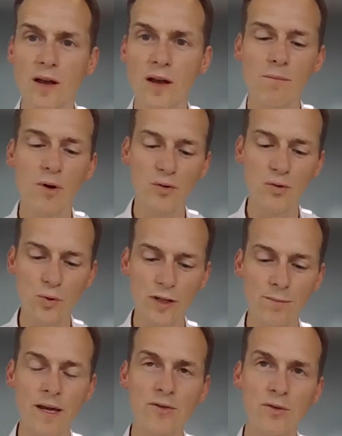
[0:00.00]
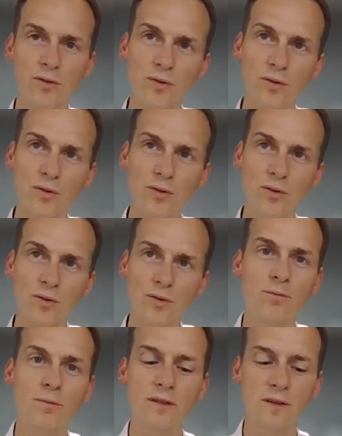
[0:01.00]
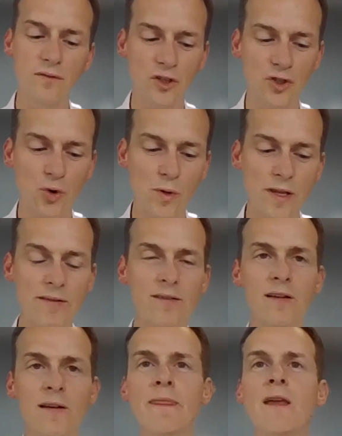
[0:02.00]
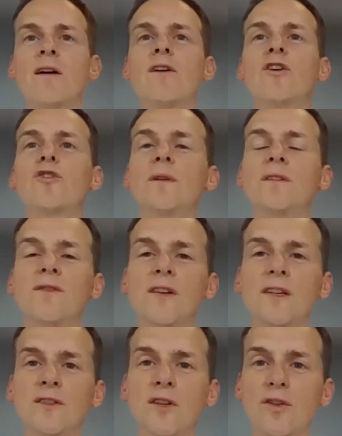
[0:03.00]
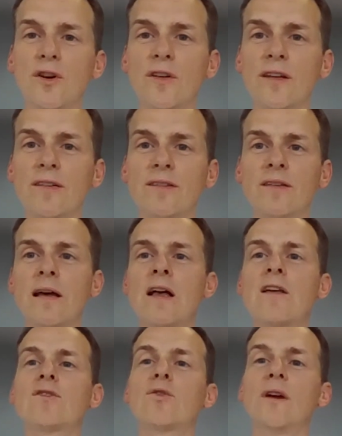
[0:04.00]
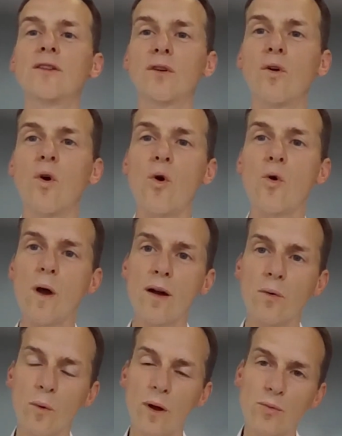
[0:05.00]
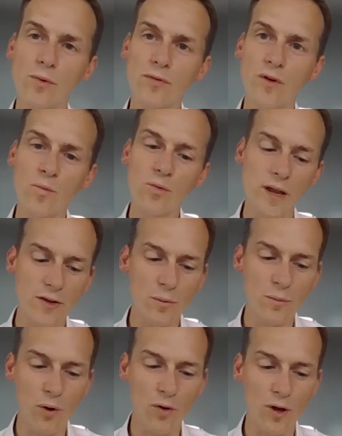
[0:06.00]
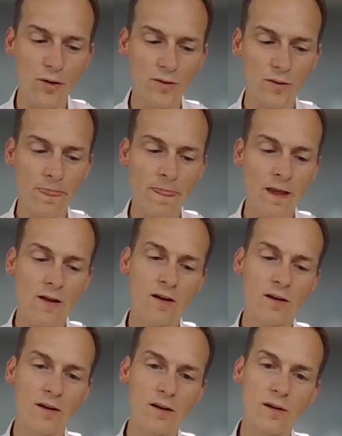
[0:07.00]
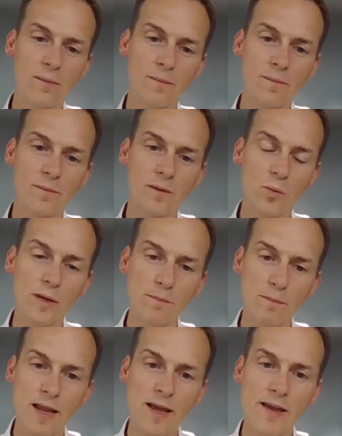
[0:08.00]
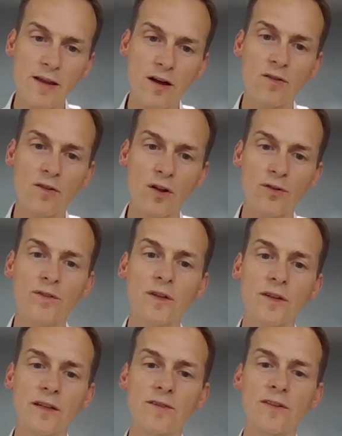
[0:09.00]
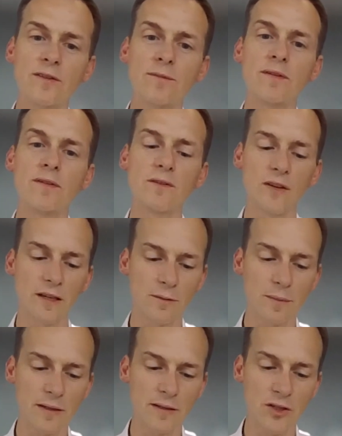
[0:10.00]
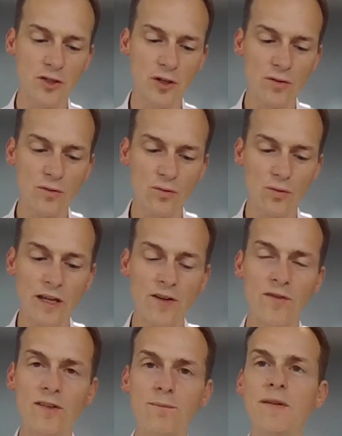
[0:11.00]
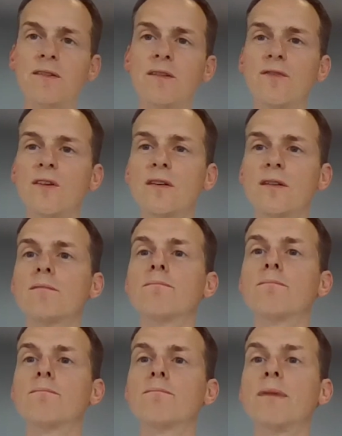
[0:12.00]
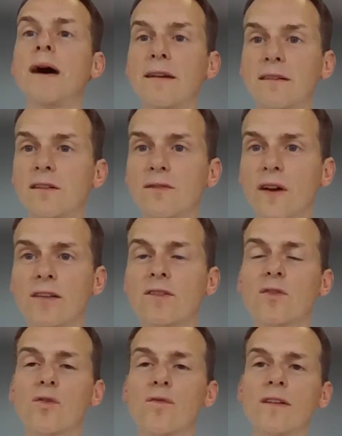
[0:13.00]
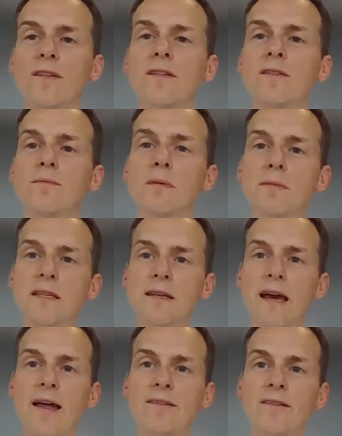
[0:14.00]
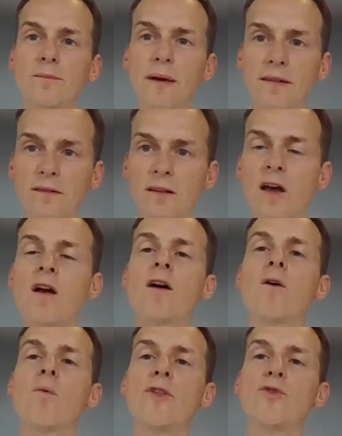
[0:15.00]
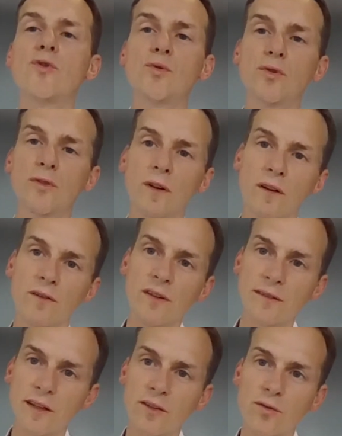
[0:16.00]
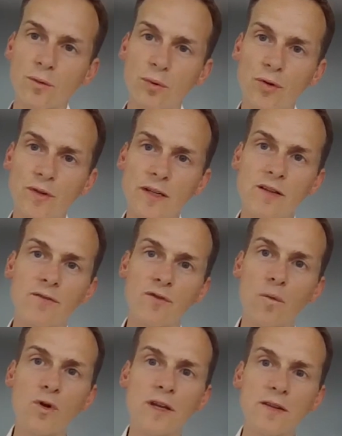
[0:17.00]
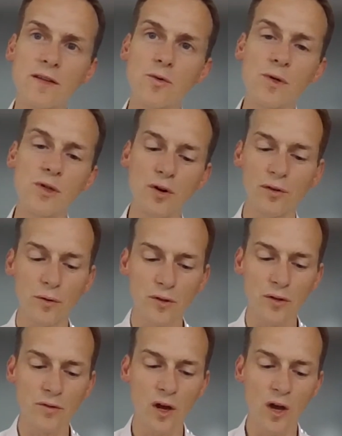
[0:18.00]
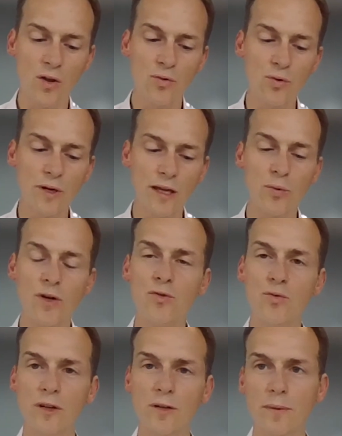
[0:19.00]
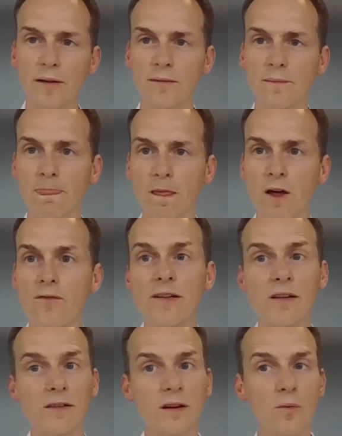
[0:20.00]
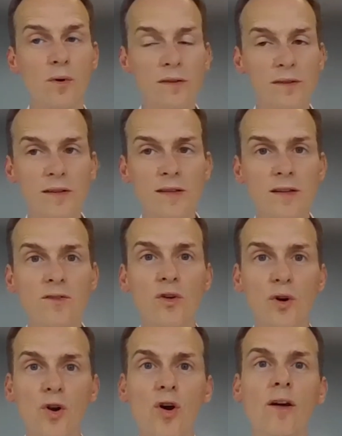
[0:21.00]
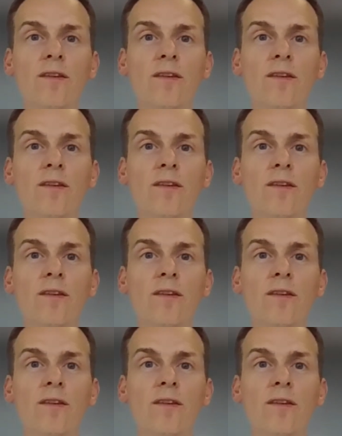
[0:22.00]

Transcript: but you expect also a specific chewiness, a specific tenderness. So it's all where when we formulate a product, we play on understanding this specific expectation to get this specific bite, in fact, so that it's mimicking at its best when you use this textured protein formulating with other ingredients to get what you expect. And then, as I was saying, the color